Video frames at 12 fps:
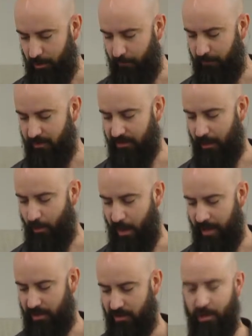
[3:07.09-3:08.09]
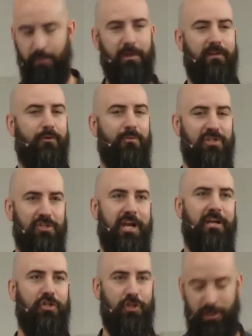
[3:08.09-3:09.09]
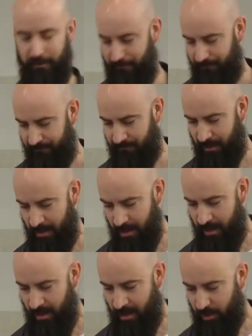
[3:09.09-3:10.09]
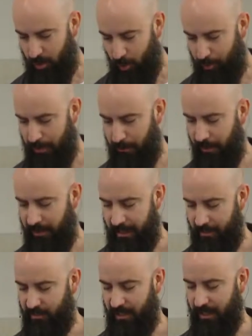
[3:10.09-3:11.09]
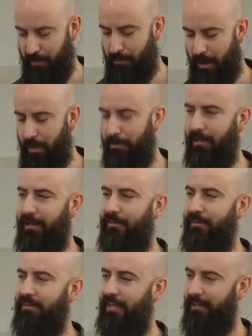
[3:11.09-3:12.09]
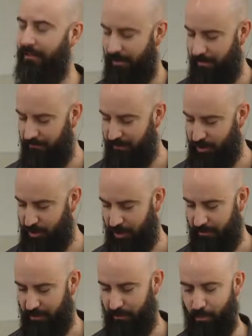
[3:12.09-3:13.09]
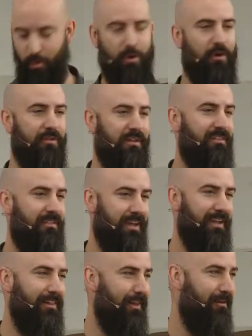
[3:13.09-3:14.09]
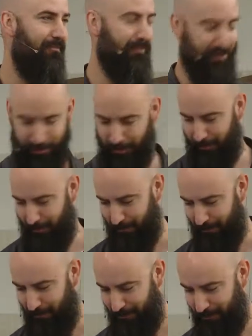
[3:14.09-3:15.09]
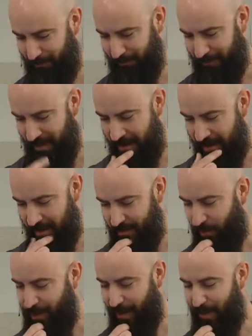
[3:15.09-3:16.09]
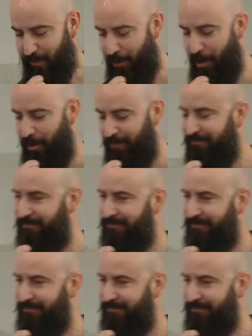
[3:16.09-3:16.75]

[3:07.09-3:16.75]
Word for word: who feels like weddings are a bit of a rejection. Two people announcing in public that they love each other more than they love you. Don't get me wrong,